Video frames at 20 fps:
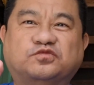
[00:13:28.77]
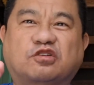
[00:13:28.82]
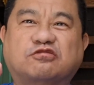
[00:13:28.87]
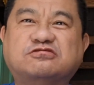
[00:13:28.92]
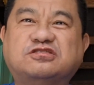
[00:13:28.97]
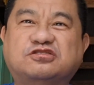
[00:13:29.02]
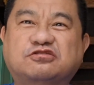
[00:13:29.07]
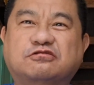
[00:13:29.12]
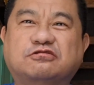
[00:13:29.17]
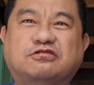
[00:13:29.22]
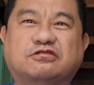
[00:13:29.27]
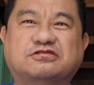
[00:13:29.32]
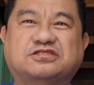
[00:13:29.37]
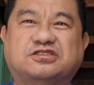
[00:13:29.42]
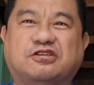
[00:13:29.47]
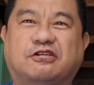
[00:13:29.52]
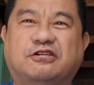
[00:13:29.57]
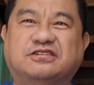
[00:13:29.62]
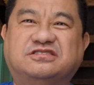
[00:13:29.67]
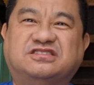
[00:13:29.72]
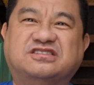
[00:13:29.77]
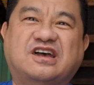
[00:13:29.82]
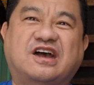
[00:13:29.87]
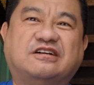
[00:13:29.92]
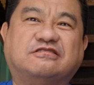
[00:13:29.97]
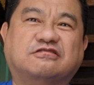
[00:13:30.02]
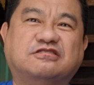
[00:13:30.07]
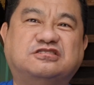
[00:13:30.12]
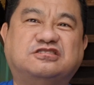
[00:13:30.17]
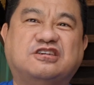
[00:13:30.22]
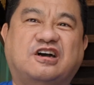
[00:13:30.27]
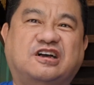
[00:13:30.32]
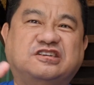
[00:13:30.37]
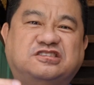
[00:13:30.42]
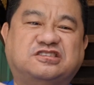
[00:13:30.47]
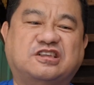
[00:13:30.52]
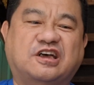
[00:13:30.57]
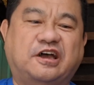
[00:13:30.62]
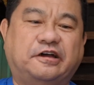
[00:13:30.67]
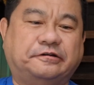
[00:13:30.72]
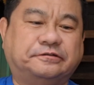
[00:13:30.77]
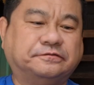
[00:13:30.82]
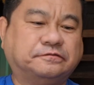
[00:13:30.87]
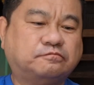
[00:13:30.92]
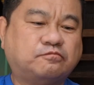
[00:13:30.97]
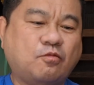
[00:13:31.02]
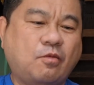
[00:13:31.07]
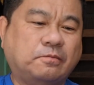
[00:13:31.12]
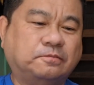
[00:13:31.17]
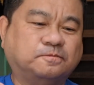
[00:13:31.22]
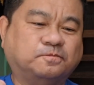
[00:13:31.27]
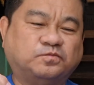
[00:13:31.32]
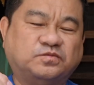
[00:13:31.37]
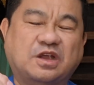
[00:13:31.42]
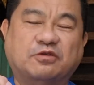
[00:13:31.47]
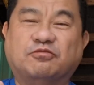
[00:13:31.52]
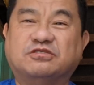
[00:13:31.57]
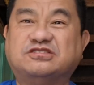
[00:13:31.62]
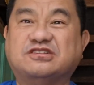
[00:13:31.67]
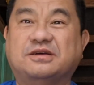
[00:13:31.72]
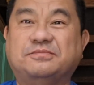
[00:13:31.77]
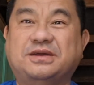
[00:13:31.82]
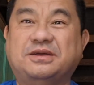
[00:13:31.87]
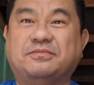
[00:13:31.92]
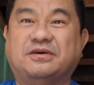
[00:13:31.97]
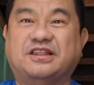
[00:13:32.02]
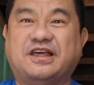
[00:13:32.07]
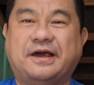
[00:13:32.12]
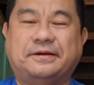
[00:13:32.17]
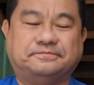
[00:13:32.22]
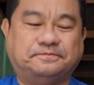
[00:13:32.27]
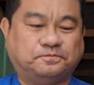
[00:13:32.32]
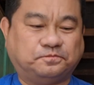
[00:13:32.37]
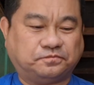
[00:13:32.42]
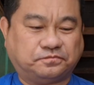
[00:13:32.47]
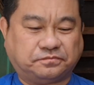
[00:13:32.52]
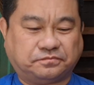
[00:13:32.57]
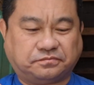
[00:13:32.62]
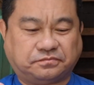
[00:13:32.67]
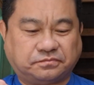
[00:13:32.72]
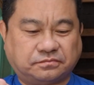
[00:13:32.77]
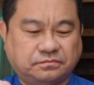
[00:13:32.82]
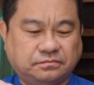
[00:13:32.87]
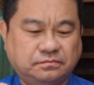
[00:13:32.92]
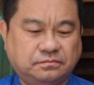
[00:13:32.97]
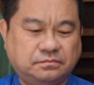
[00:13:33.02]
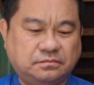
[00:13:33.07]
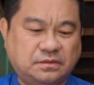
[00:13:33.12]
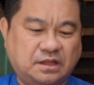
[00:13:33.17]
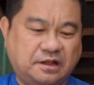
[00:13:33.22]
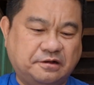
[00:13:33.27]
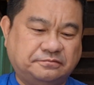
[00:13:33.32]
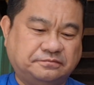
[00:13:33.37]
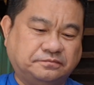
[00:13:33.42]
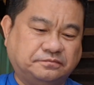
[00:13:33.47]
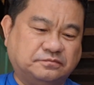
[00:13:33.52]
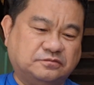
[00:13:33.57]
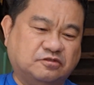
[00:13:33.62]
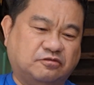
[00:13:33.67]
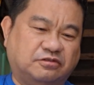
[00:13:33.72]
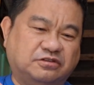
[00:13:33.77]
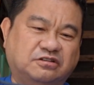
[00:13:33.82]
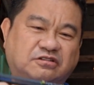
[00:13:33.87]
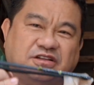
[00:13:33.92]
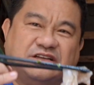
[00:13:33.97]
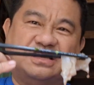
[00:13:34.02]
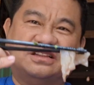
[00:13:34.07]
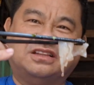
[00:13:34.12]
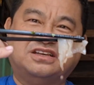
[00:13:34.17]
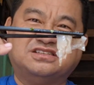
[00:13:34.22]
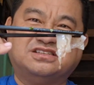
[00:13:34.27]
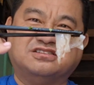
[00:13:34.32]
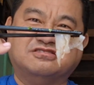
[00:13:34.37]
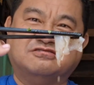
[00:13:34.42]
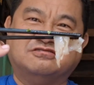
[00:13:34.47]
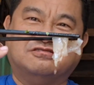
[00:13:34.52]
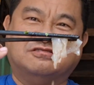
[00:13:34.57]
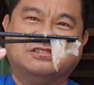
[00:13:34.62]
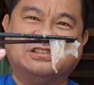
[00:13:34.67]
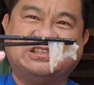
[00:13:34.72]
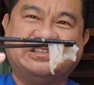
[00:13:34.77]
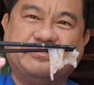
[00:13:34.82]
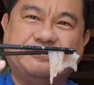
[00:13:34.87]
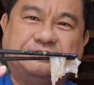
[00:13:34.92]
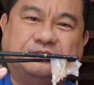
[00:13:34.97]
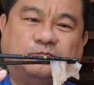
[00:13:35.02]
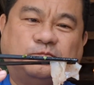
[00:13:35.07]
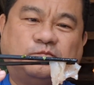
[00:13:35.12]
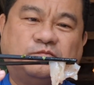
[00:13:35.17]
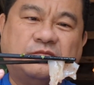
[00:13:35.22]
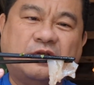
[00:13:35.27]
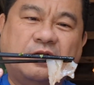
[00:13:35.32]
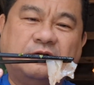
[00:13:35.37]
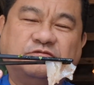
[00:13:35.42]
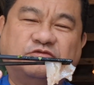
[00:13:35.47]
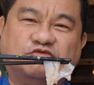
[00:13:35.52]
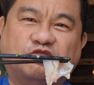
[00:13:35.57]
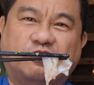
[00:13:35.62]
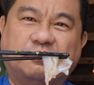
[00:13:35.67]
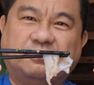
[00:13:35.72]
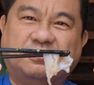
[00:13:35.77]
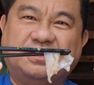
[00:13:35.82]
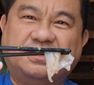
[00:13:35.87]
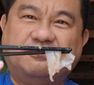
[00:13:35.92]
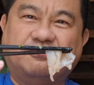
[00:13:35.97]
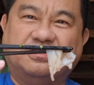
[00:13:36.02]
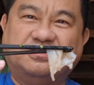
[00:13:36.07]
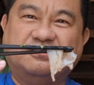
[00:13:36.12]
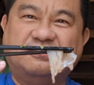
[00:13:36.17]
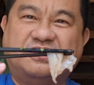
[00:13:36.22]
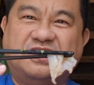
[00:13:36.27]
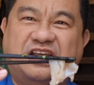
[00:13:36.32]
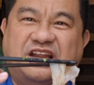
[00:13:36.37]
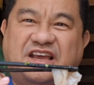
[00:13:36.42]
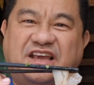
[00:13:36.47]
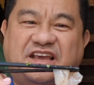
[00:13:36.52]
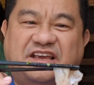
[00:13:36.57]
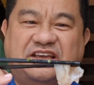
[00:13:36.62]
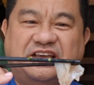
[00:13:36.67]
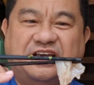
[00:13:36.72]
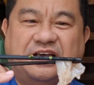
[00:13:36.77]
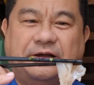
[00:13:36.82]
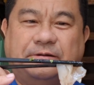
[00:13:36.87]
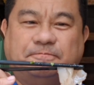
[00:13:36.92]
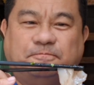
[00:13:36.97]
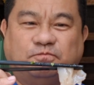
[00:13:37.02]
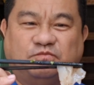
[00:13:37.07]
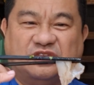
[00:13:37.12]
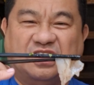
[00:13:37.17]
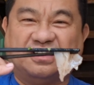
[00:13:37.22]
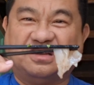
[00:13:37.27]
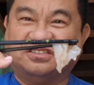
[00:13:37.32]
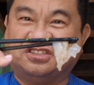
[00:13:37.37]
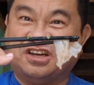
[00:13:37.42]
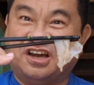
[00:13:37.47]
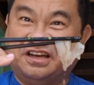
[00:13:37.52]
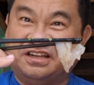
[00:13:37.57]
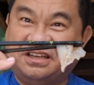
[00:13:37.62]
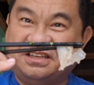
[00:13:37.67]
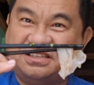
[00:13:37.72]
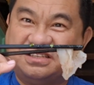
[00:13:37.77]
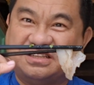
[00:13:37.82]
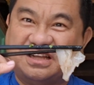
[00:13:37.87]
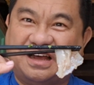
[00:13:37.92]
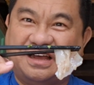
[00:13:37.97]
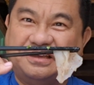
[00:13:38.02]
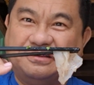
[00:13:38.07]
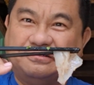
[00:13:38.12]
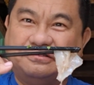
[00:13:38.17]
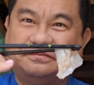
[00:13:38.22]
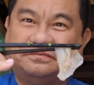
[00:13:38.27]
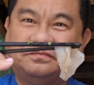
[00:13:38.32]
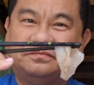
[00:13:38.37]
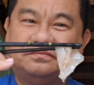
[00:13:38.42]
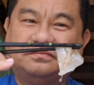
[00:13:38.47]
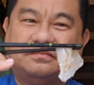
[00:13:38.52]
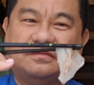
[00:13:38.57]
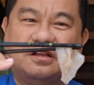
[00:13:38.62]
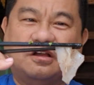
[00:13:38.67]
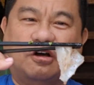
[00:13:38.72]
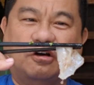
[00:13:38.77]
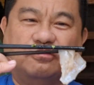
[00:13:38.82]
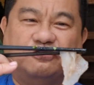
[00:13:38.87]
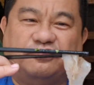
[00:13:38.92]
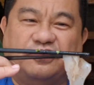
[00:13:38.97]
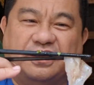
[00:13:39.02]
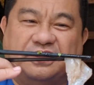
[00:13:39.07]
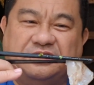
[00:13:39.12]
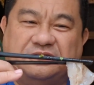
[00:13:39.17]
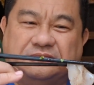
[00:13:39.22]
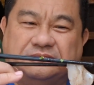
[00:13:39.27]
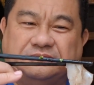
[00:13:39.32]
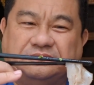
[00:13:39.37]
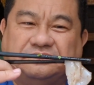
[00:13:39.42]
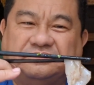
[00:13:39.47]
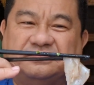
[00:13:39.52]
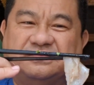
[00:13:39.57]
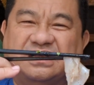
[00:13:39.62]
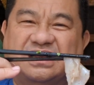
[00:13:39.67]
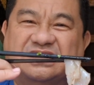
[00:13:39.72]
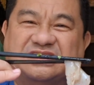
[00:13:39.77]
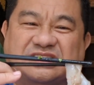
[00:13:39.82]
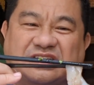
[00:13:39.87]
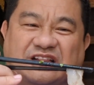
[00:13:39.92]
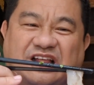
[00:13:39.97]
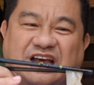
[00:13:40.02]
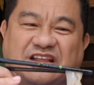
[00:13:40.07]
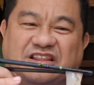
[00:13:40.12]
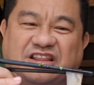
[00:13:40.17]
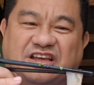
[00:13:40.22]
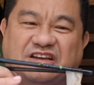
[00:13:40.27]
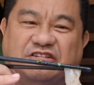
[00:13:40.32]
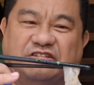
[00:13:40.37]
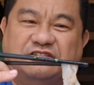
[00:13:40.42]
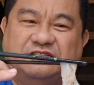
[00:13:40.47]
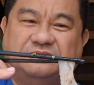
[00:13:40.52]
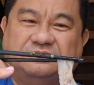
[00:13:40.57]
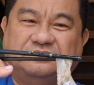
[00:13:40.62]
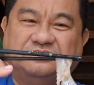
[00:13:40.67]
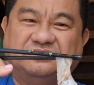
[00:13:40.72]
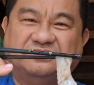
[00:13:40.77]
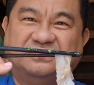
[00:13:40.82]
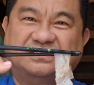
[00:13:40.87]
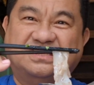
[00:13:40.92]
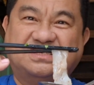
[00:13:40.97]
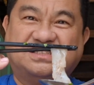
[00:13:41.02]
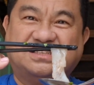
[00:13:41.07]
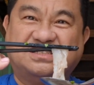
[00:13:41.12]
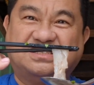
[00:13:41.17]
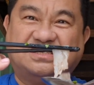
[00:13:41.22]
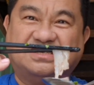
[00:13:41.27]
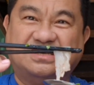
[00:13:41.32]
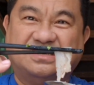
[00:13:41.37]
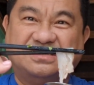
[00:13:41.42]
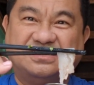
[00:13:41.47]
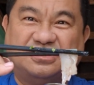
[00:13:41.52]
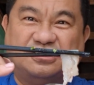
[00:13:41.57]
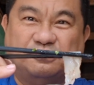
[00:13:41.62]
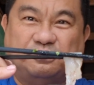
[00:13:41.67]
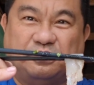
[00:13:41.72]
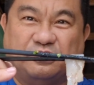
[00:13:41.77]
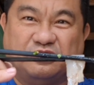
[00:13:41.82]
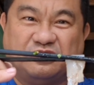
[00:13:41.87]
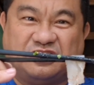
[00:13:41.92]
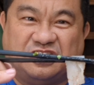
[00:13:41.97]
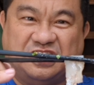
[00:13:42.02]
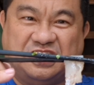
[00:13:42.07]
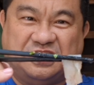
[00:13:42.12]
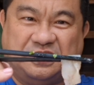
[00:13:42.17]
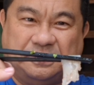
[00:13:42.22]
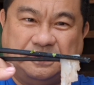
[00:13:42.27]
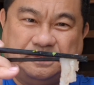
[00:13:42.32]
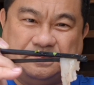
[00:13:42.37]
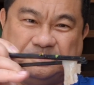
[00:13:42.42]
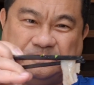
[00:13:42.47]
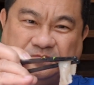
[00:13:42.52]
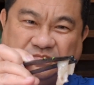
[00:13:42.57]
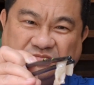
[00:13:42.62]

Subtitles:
Those noodles are exactly Thai style. And what I mean by that, when you look at these noodles, normally when you get like a Chinese style ho fun, it's a lot thicker. This is super thin.